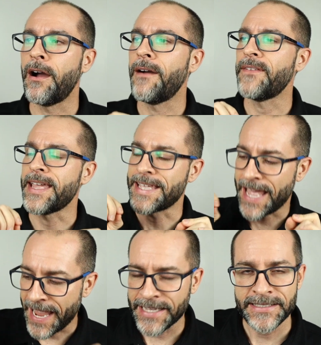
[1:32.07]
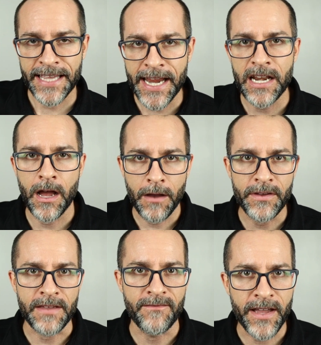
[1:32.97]
off a cascade
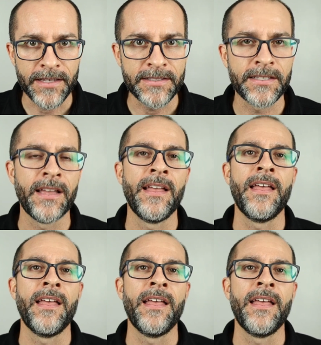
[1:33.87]
of events